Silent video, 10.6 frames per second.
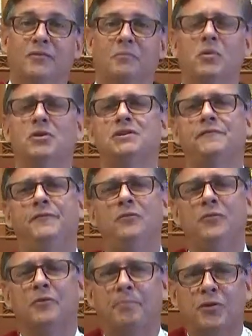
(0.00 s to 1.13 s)
the merciful,
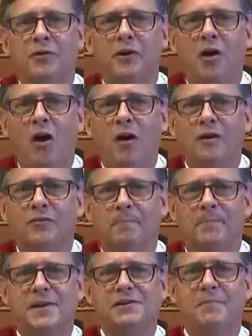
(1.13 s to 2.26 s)
the pure in heart, the
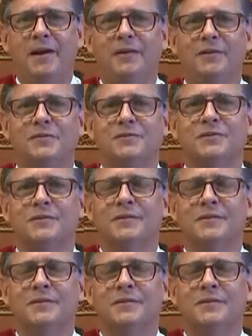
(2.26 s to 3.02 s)
peacemakers,